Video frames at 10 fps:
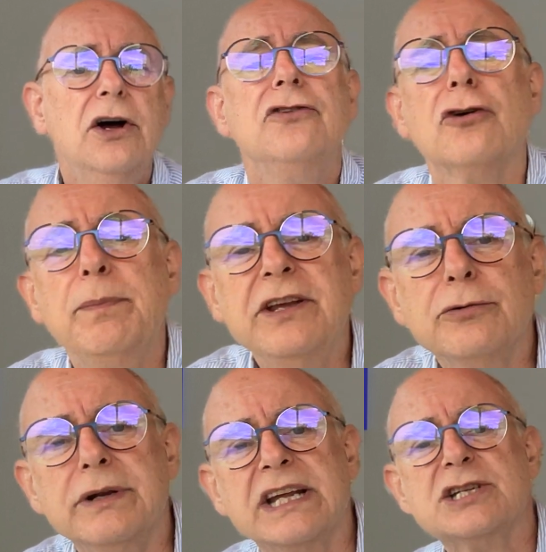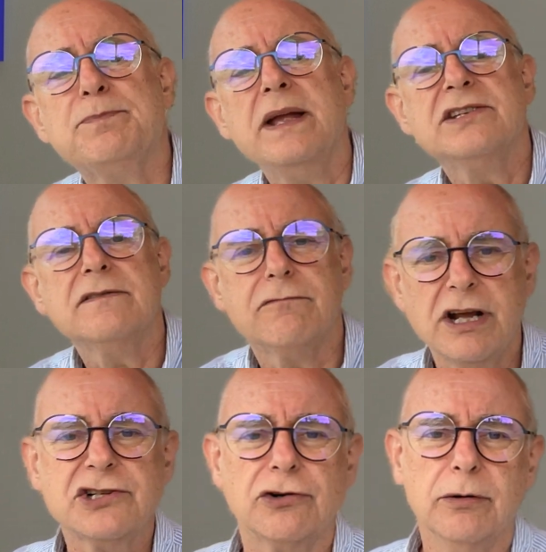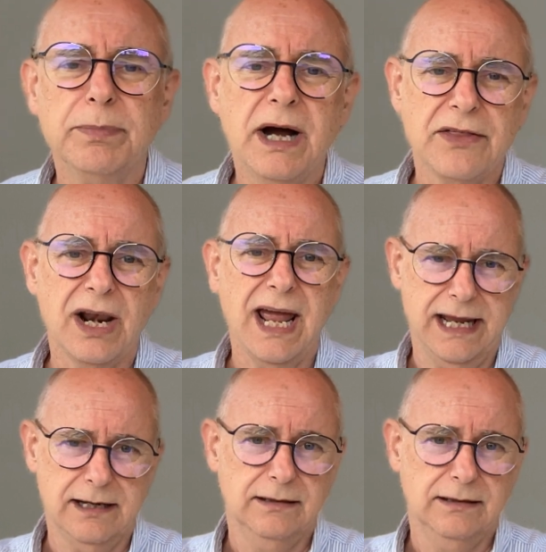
Took me to an expensive restaurant by the lake.